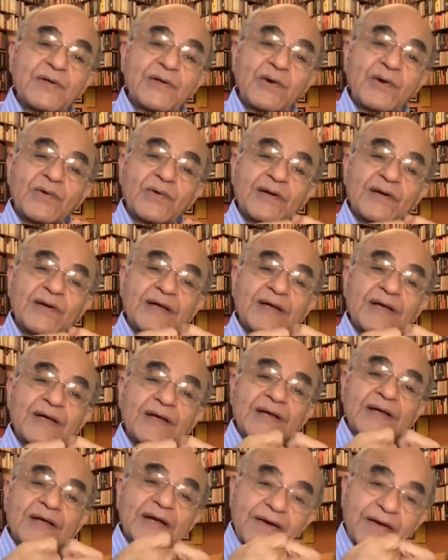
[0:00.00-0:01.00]
know,
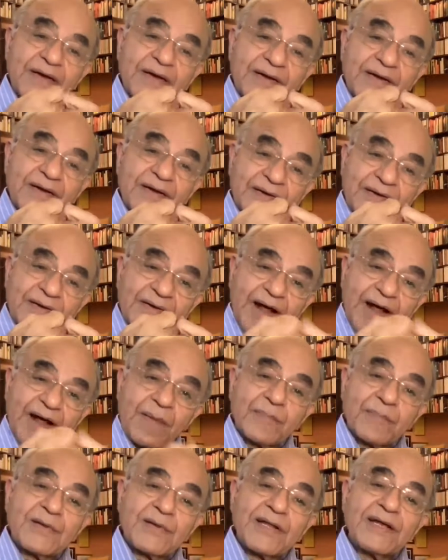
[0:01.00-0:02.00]

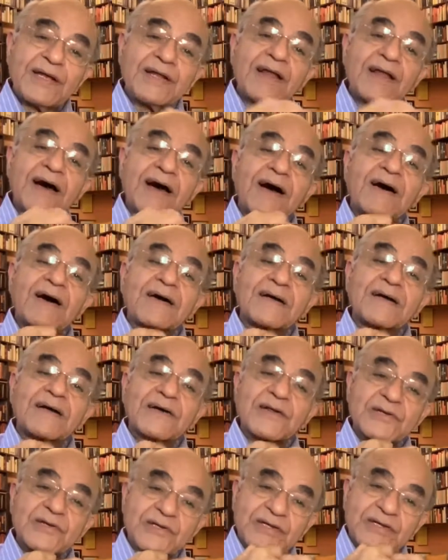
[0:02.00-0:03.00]
Ram Leela,
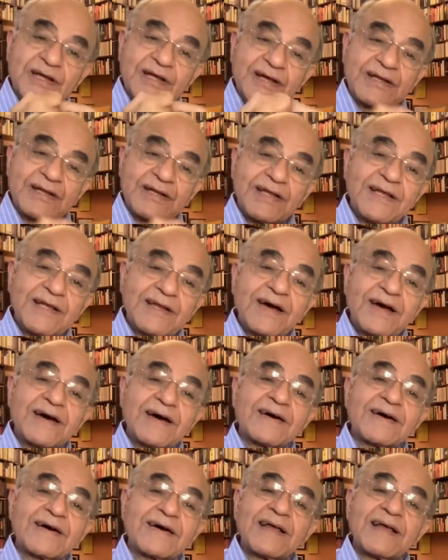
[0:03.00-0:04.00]
Krishna Leela.
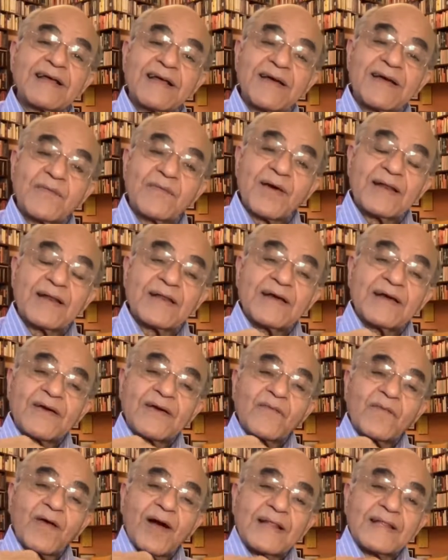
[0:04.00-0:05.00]
Well,
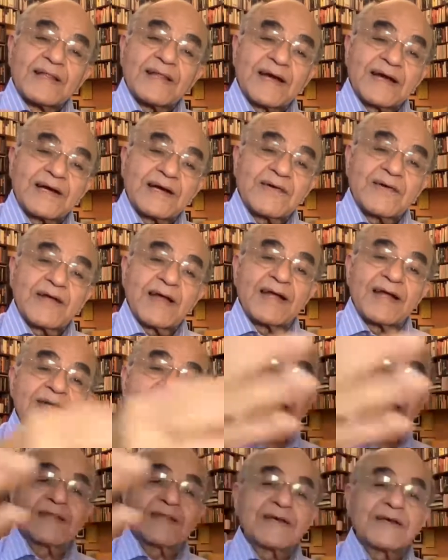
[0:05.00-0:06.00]
while they're
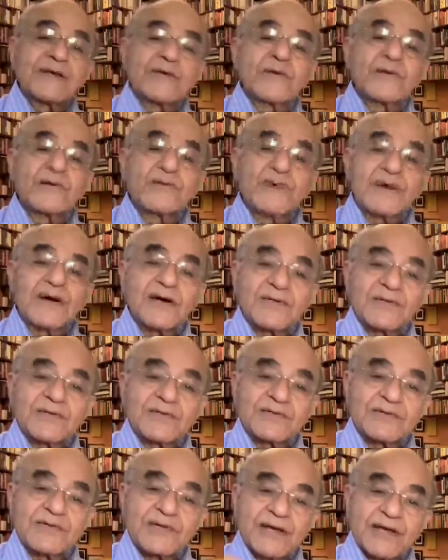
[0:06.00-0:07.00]
creating the
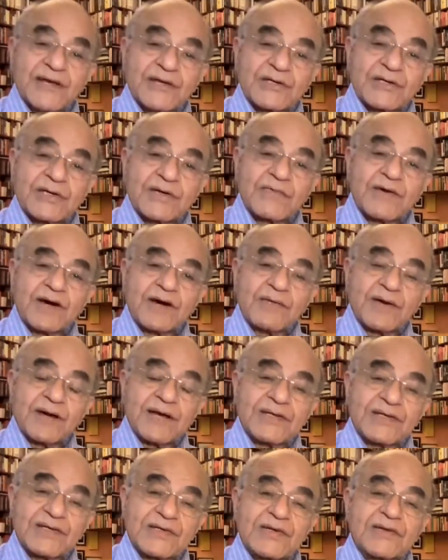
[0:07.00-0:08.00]
universe, Shiva, while
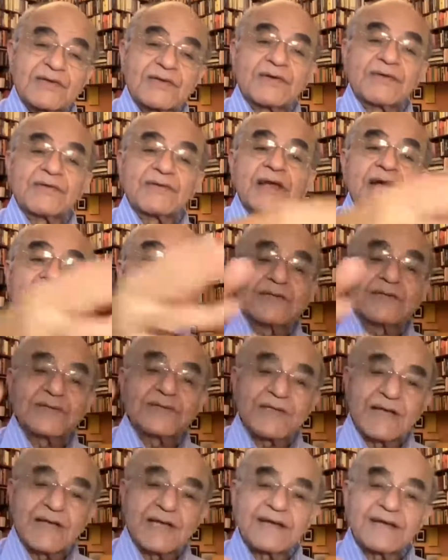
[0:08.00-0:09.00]
he's
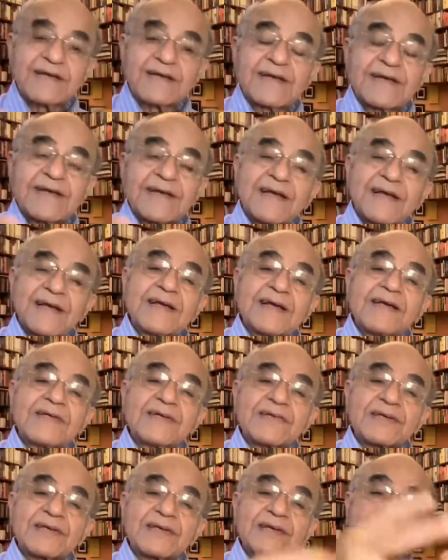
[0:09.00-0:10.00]
dancing,
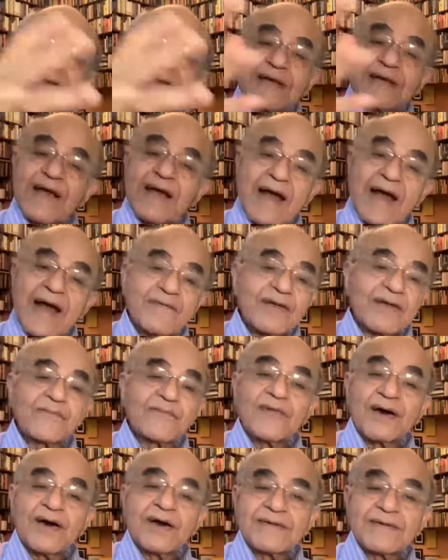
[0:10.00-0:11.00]
is having
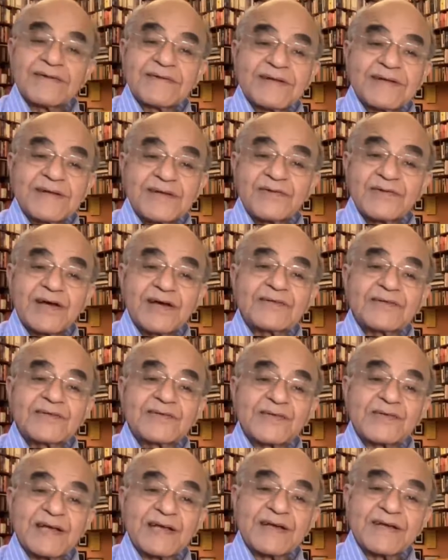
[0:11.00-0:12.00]
fun. He's
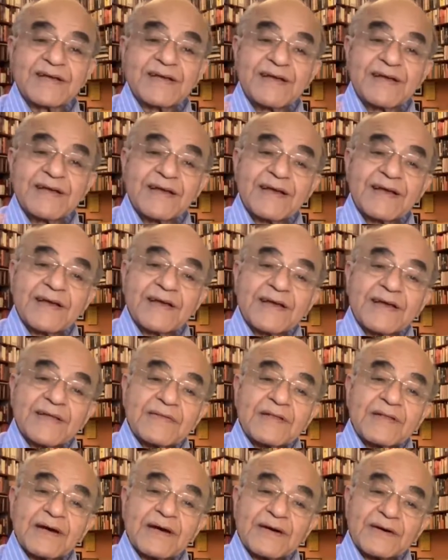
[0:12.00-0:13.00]
dancing.
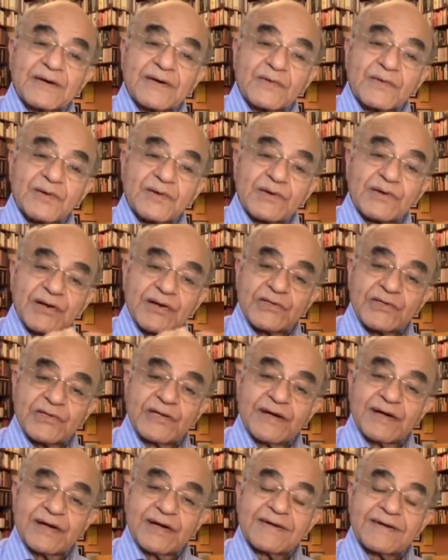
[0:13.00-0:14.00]
The
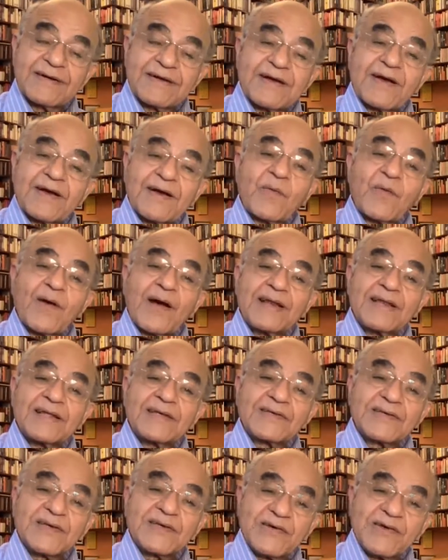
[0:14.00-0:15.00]
Krishna, while
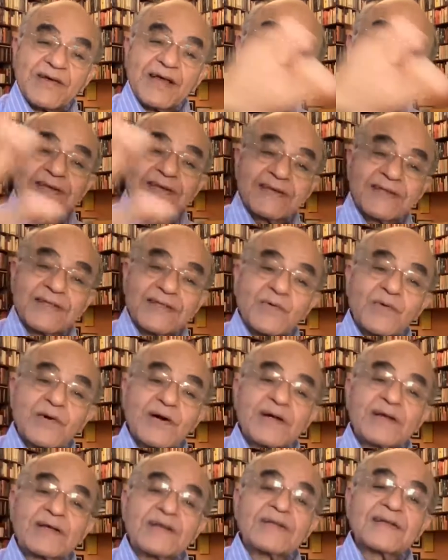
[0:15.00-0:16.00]
he's creating the
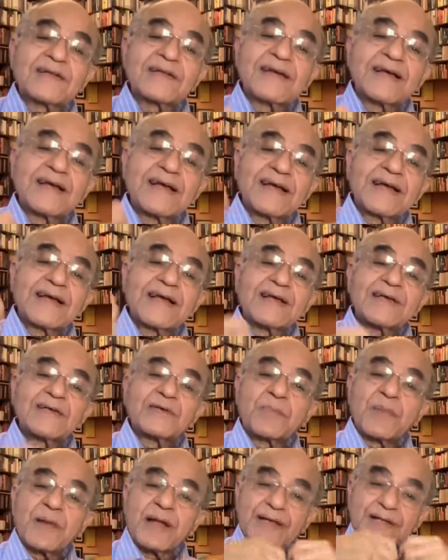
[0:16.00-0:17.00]
world, he's
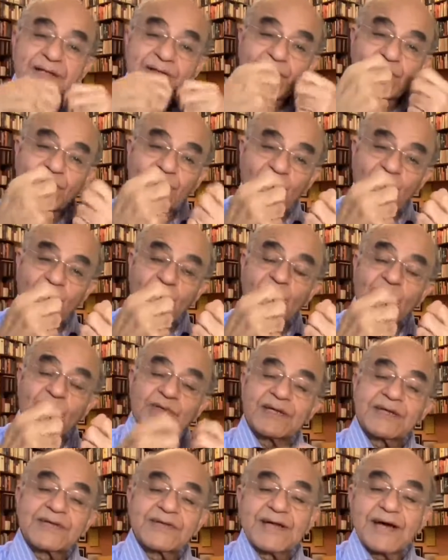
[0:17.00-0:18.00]
playing the flute,
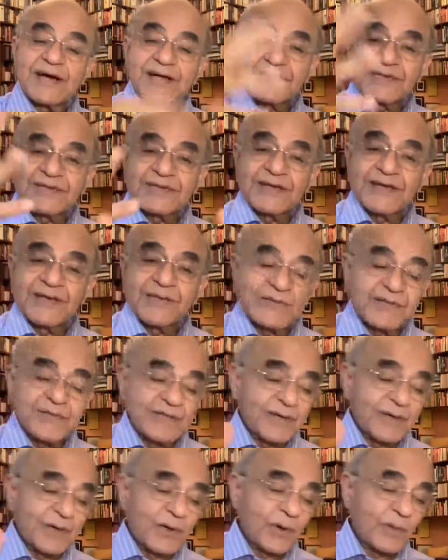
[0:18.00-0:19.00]
he's dancing with
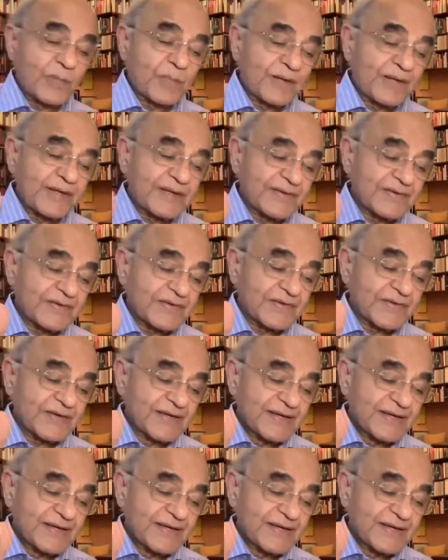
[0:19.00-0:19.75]
the gopis.